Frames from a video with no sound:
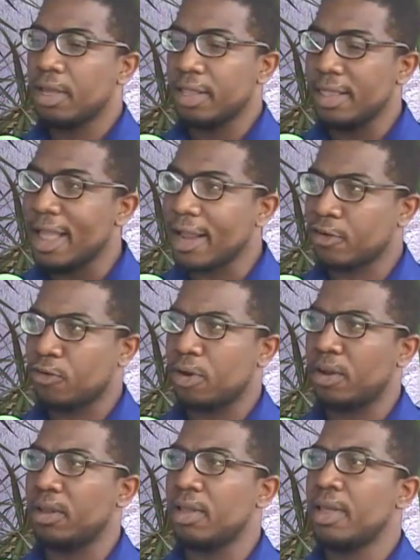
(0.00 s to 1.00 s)

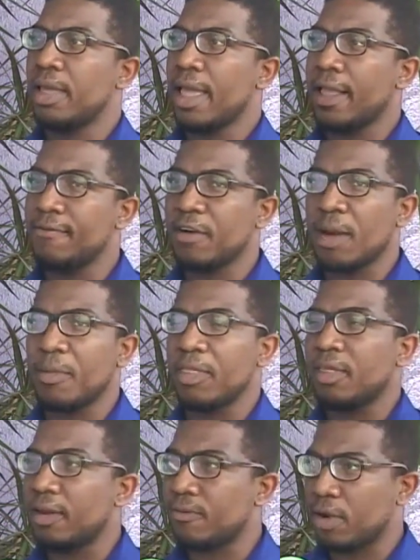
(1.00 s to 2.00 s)
natural
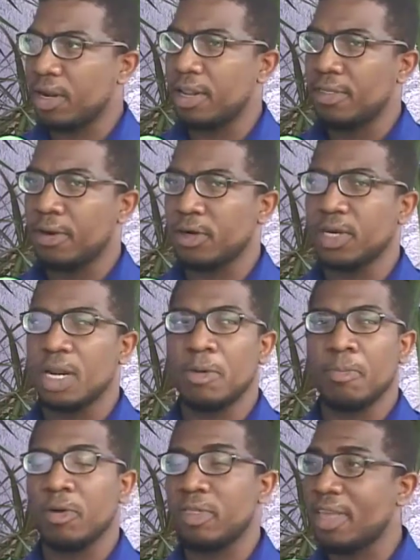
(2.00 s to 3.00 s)
environmentally friendly detergent that will
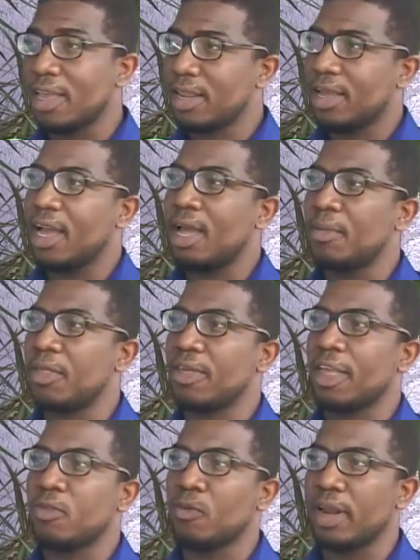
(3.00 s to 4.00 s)
protect the garments
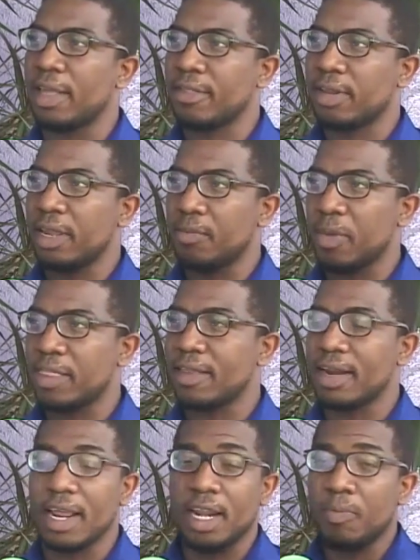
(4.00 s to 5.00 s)
as well as clean better
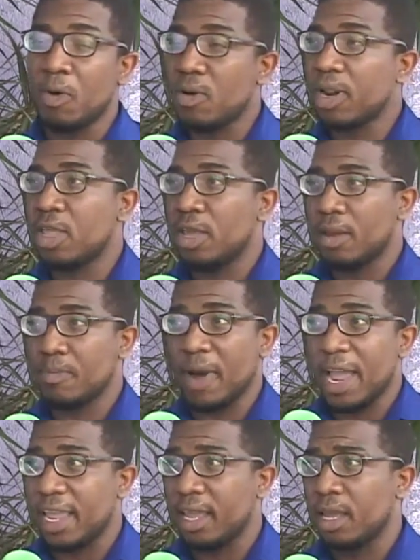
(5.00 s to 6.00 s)
than any powder you can
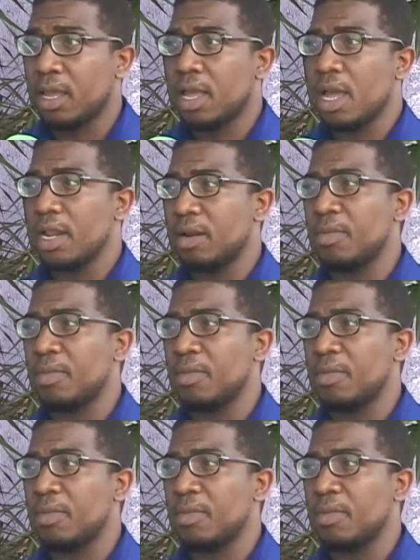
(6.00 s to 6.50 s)
buy on the